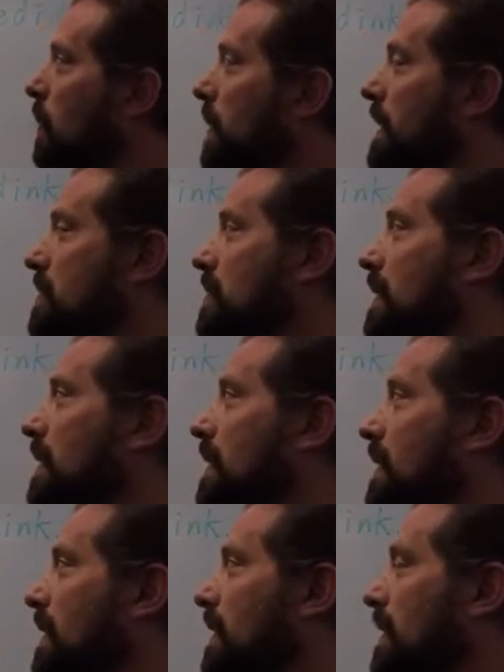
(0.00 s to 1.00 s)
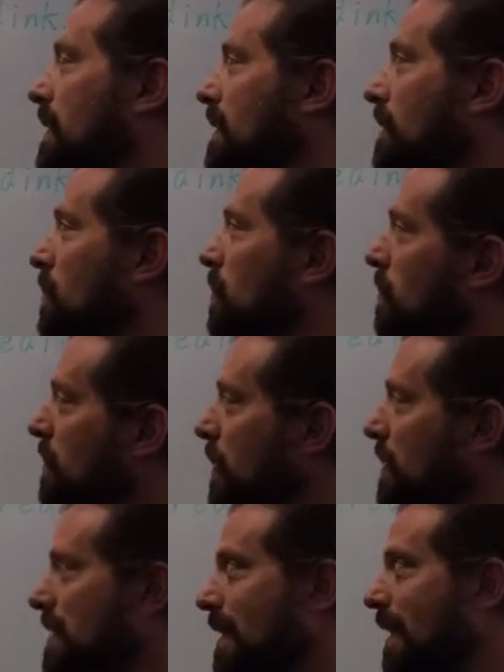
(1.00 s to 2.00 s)
which is,
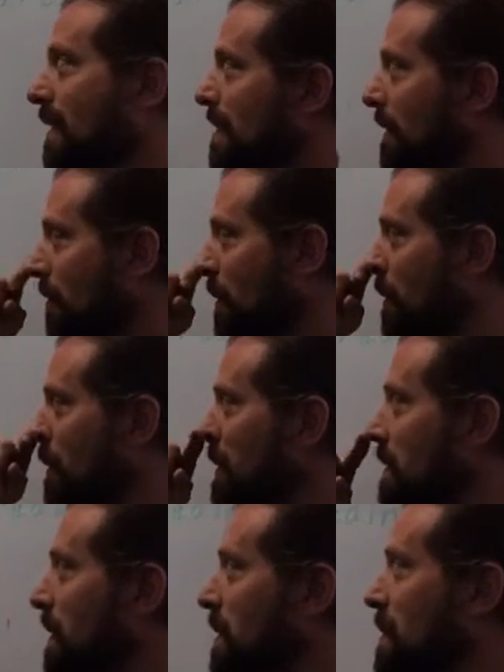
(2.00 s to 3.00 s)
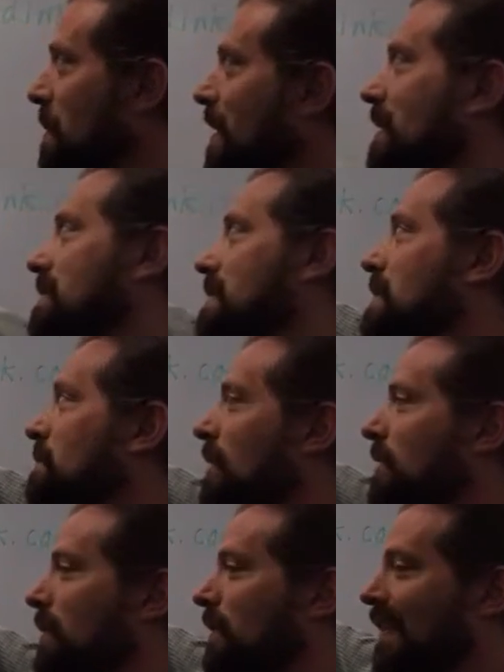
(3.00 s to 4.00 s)
notice that it's different. In Spanish it's
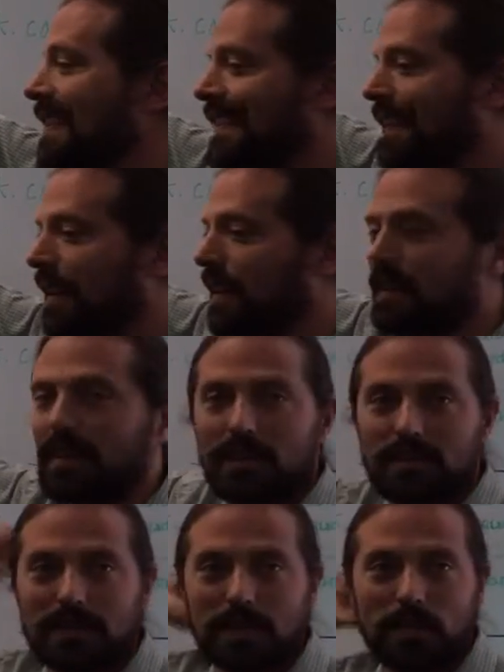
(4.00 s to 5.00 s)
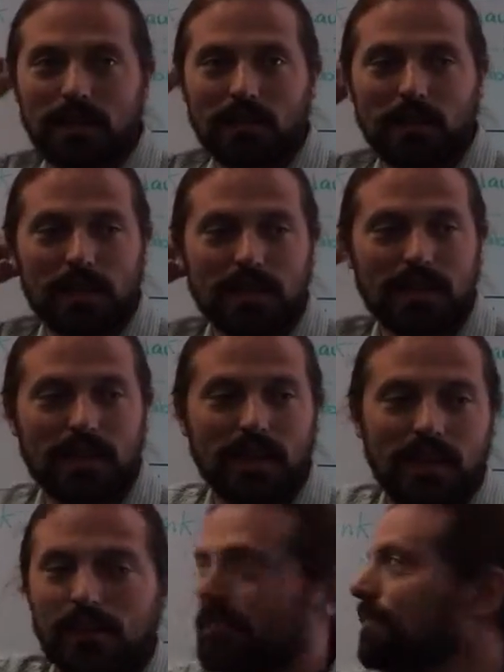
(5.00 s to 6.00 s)
spelled with a C, in English it's spelled with a
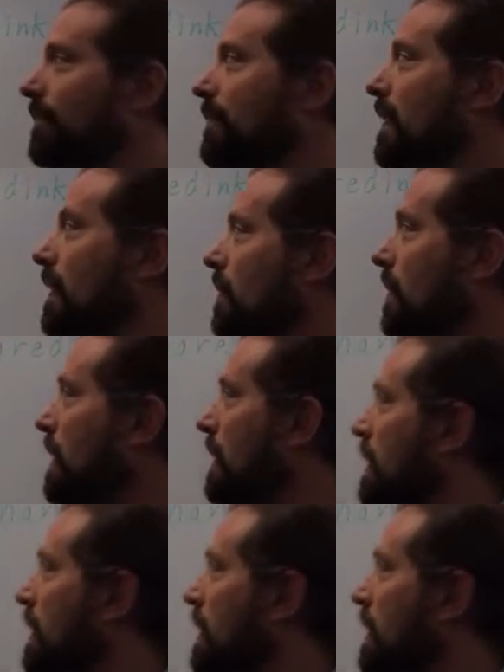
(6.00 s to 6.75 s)
T, right